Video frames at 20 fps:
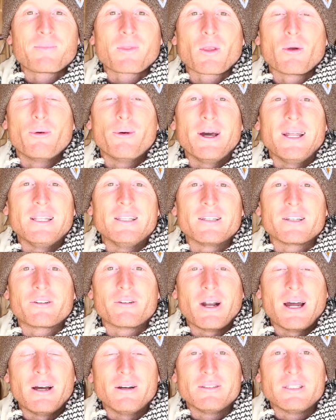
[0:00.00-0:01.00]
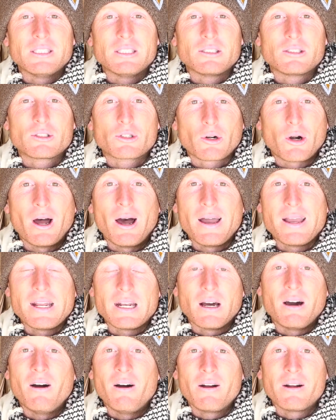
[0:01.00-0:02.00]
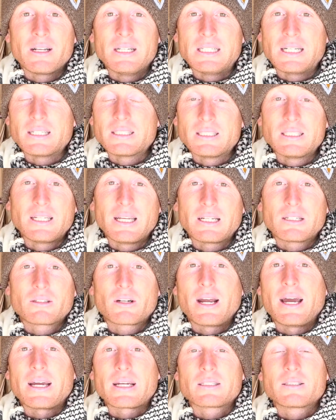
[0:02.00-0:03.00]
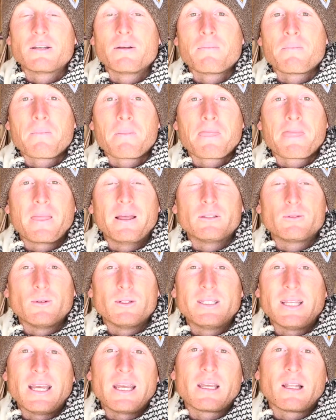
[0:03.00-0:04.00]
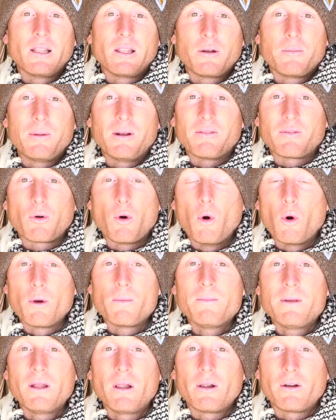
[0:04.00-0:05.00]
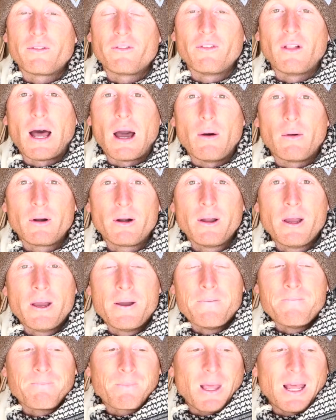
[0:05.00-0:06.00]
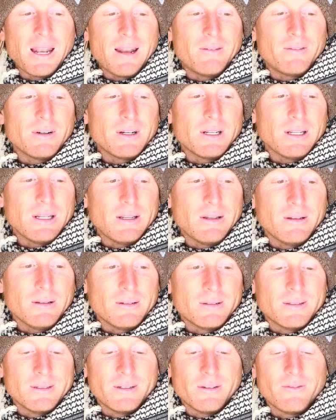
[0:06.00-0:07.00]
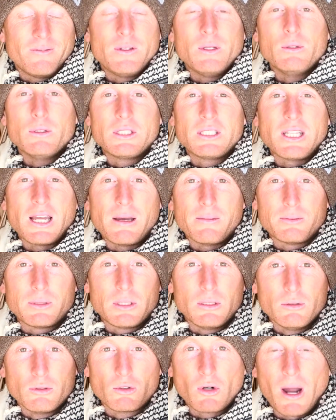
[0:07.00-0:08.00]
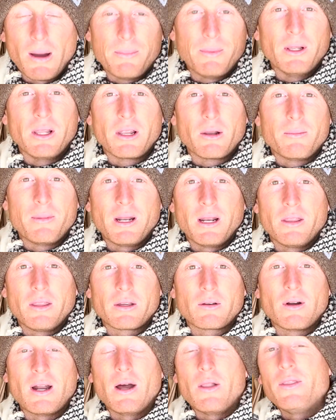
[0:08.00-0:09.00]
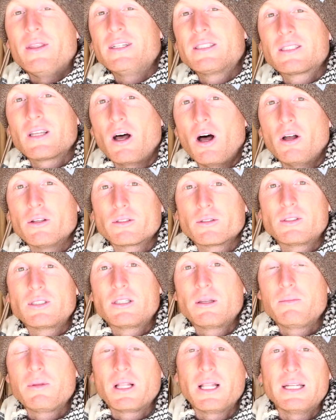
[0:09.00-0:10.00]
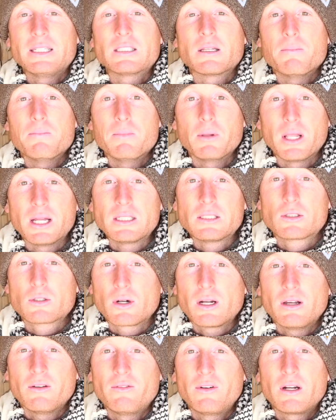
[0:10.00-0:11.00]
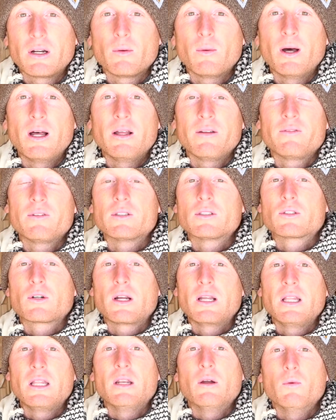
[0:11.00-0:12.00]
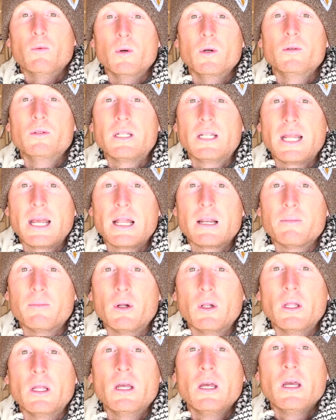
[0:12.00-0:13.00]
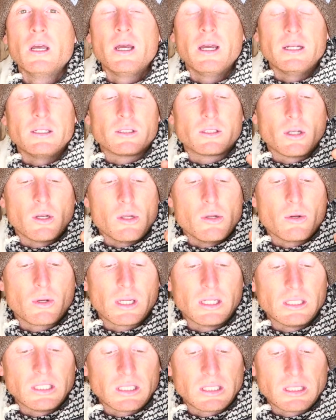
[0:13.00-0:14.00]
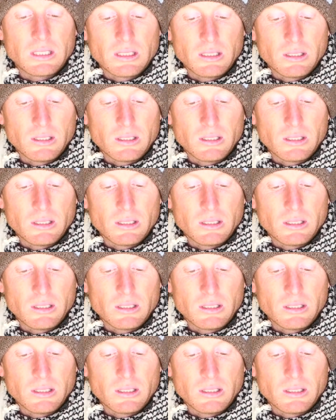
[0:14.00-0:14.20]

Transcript: When the ground is dry and hard and doesn't take tracks, as we'll take a little bit of cornmeal or flour, and every few steps you drop a little bit on the ground. This also simulates a blood trail very well if you're trailing a wounded animal, and so you can just